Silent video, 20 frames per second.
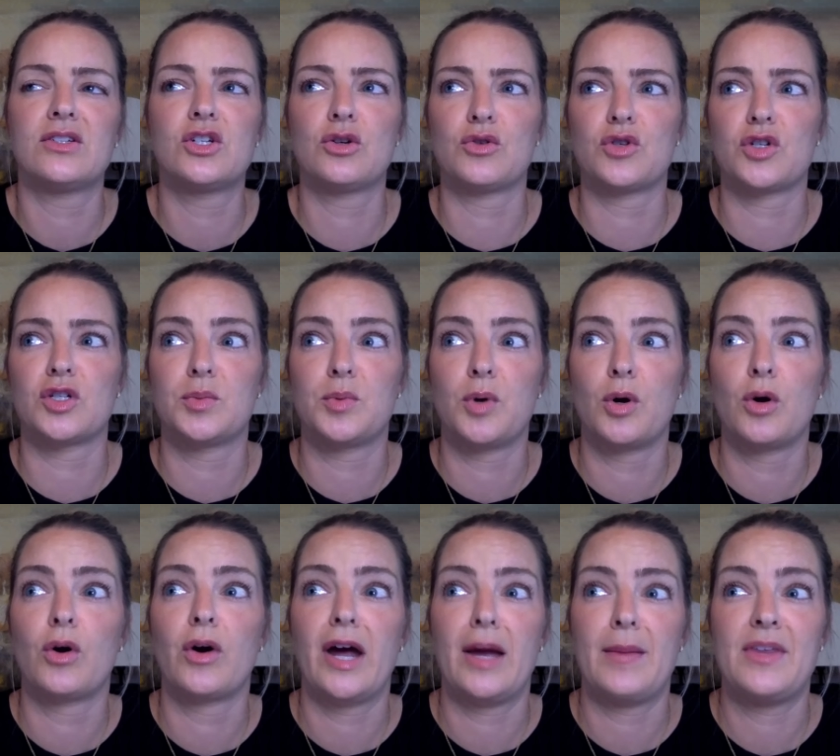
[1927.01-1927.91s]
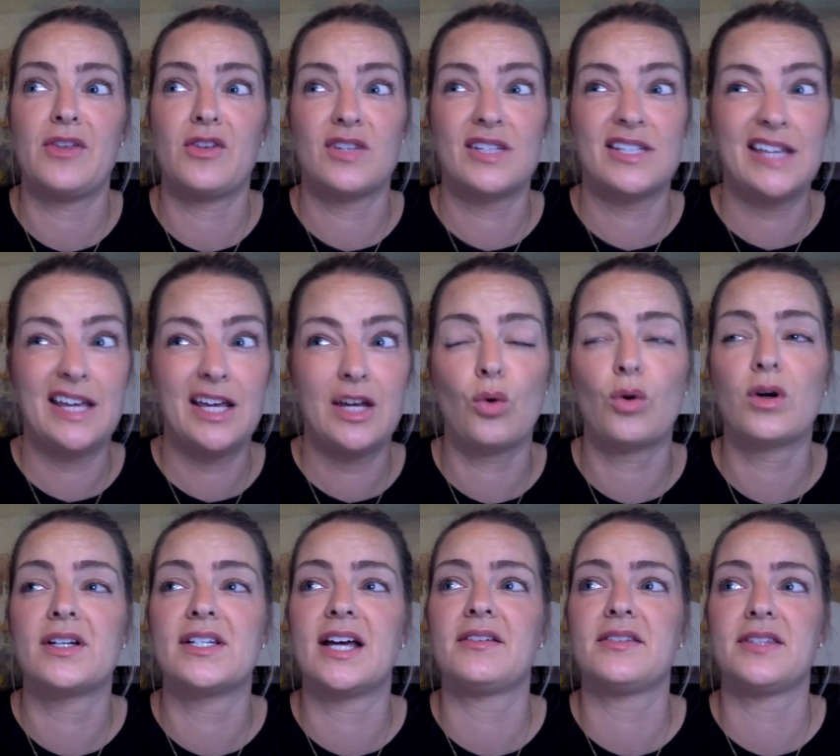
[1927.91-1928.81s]
children's program either did
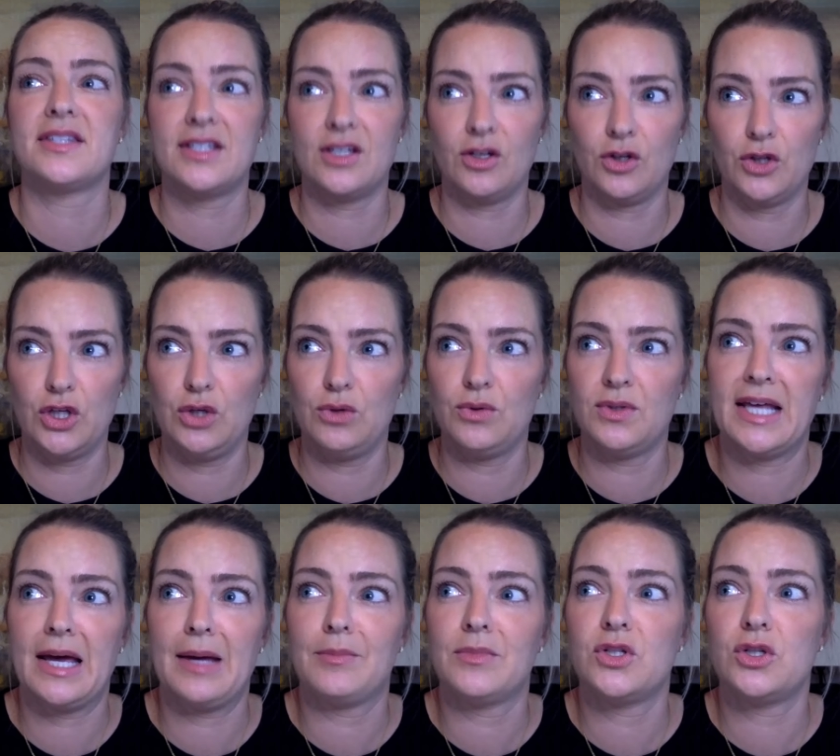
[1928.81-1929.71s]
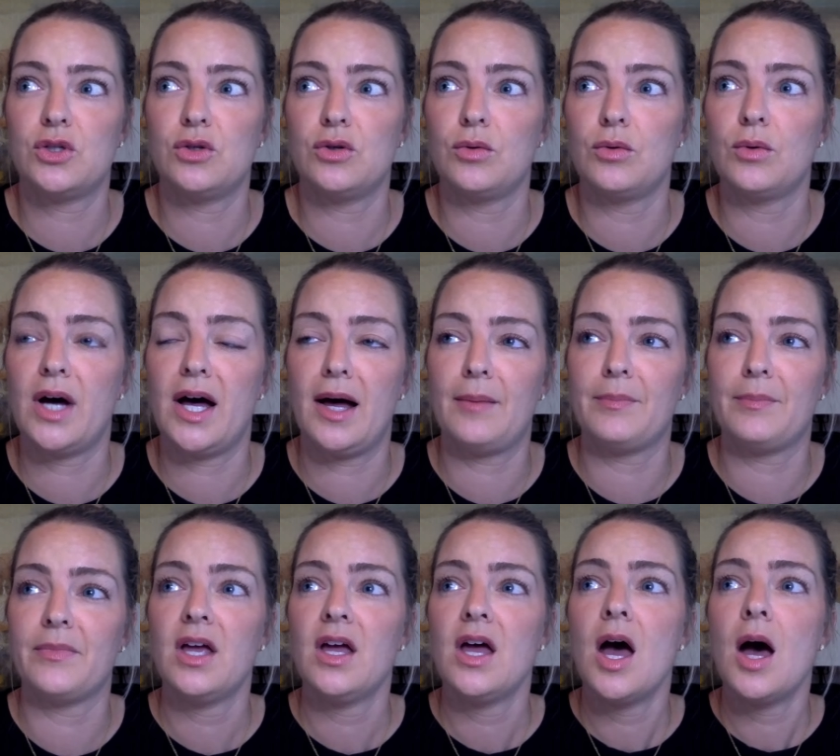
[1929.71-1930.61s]
or does still use them to
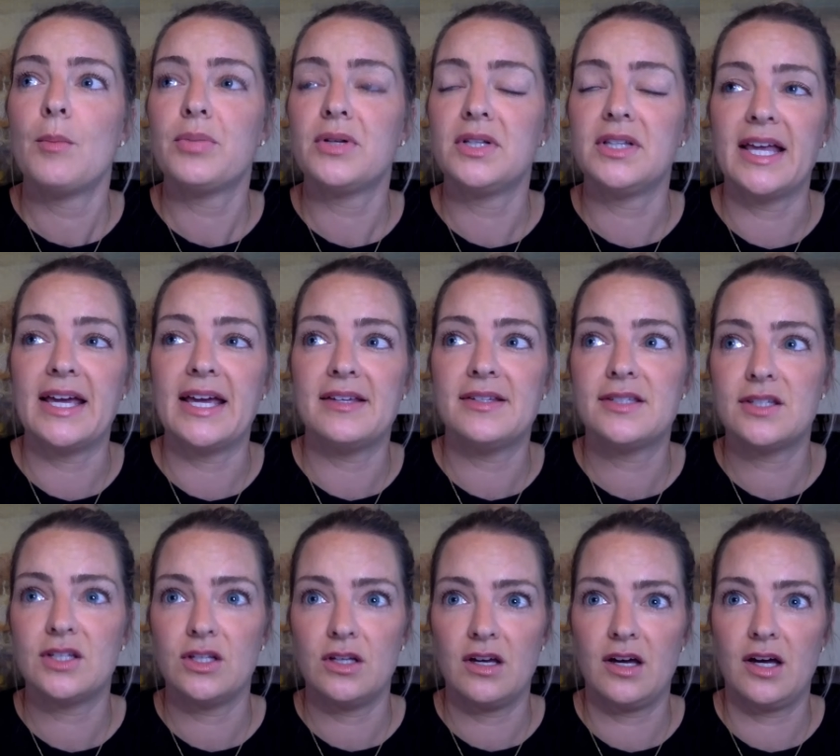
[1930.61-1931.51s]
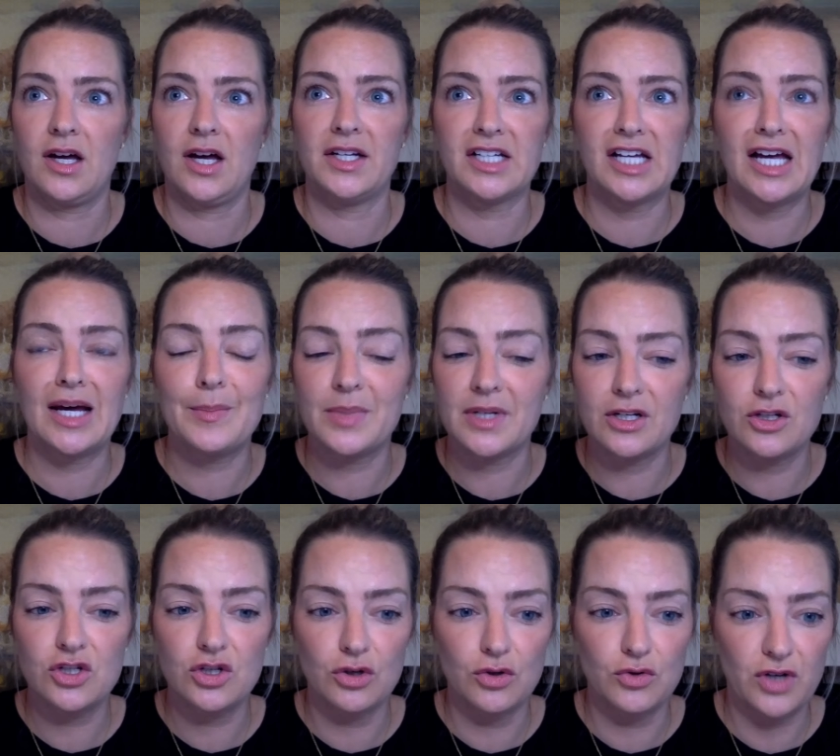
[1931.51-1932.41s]
um, place uh,
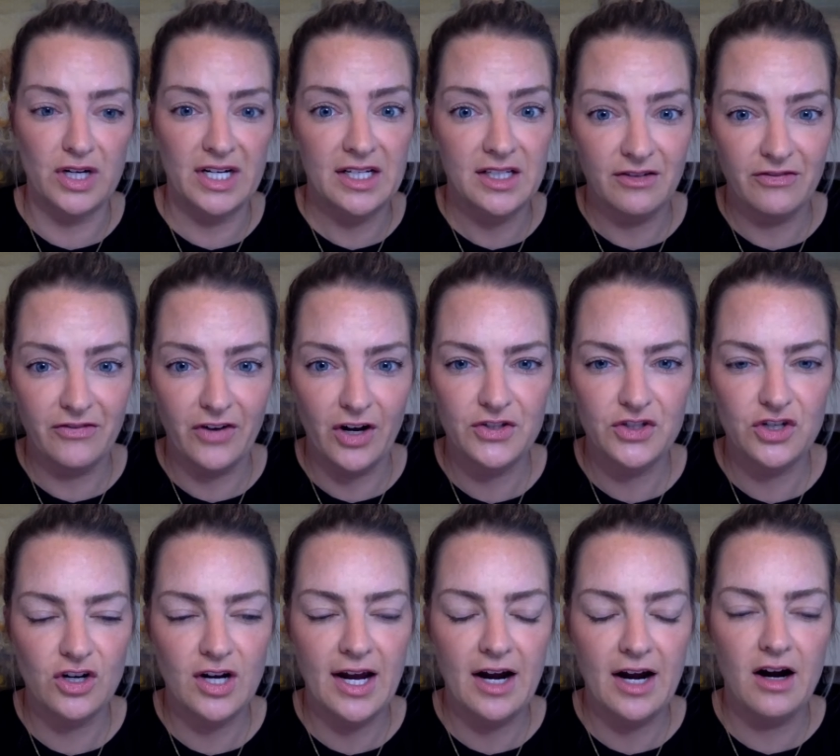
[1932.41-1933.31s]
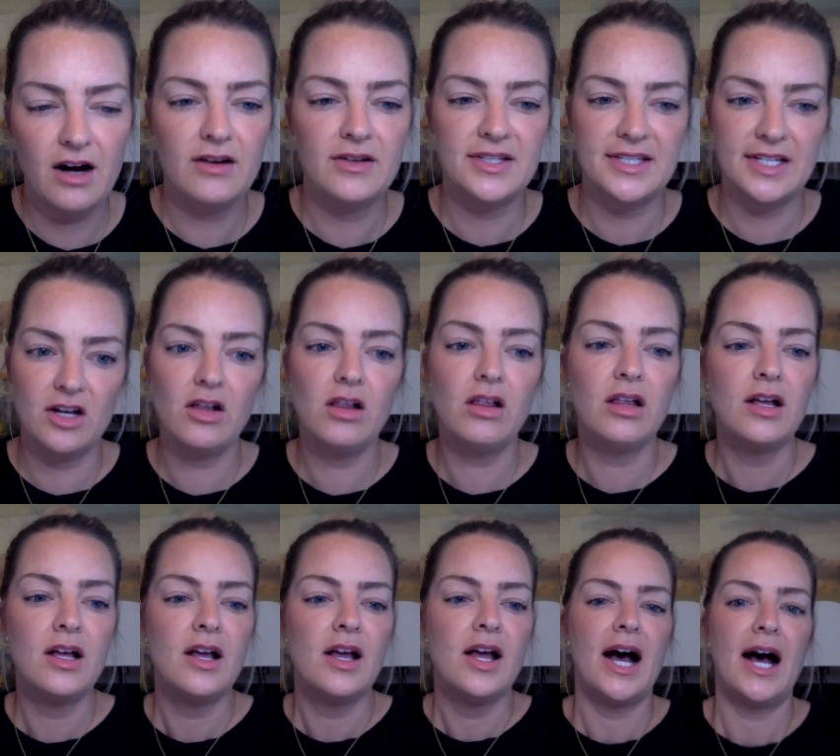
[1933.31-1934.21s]
unaccompanied children into foster care still,
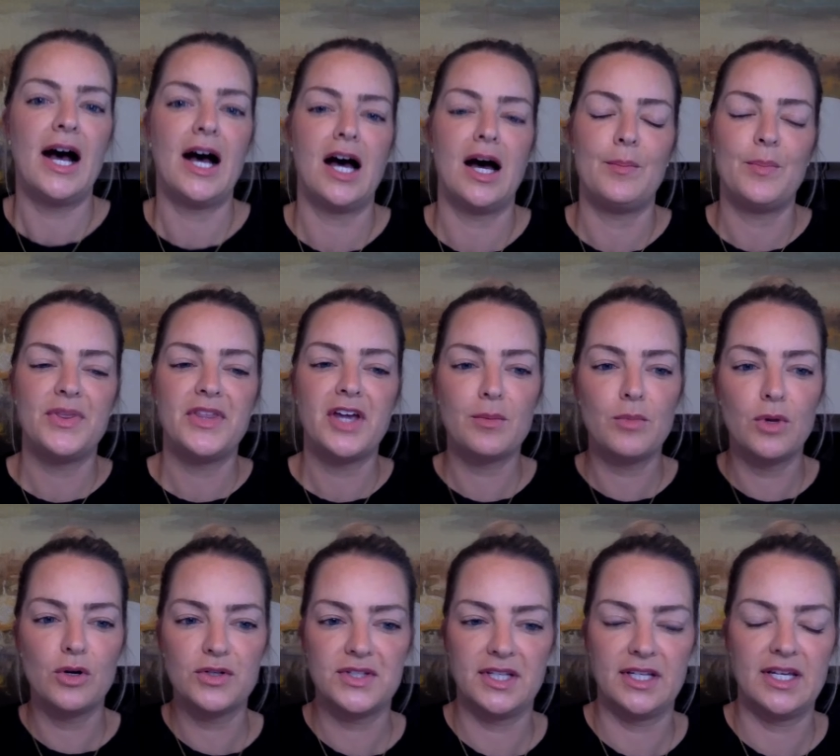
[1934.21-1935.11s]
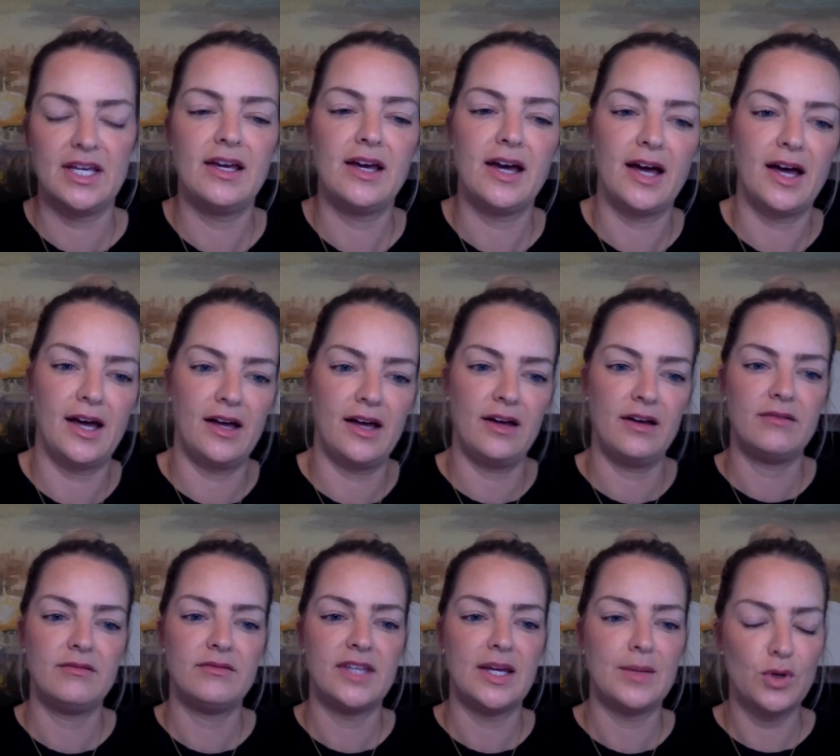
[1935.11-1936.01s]
uh, but they're mostly uh,
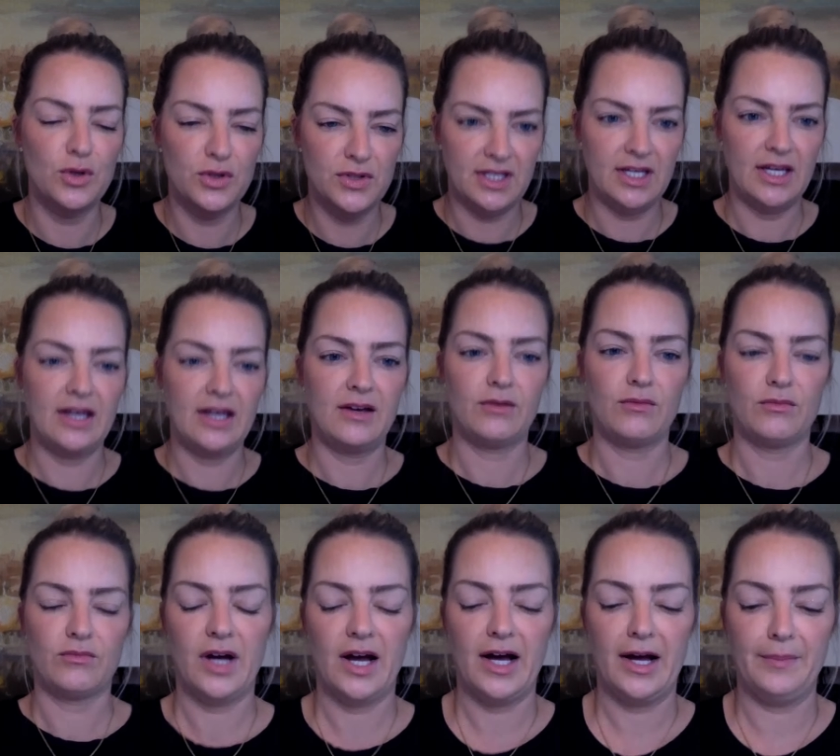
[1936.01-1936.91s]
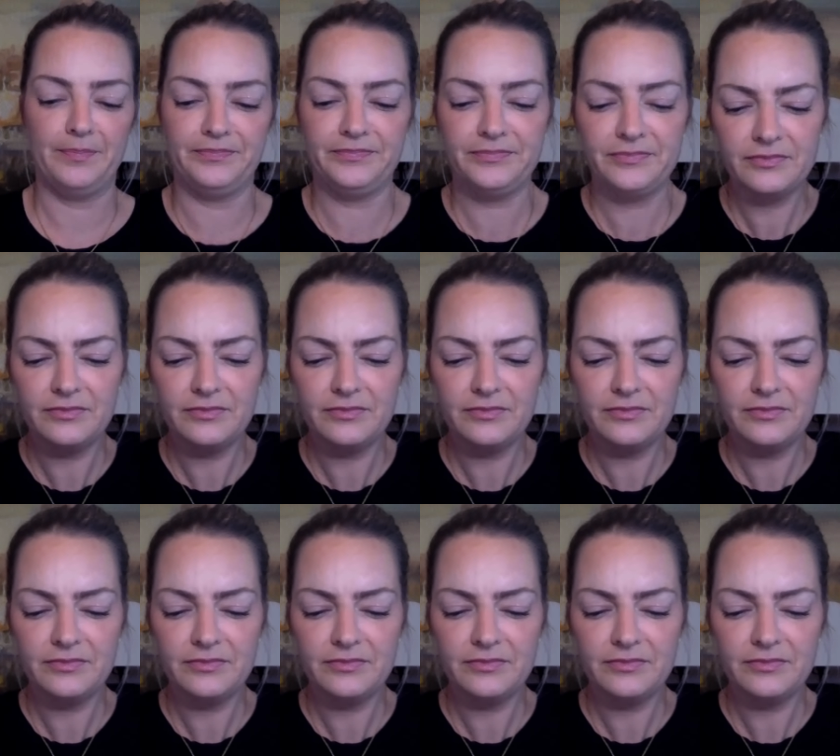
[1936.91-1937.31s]
they mostly um,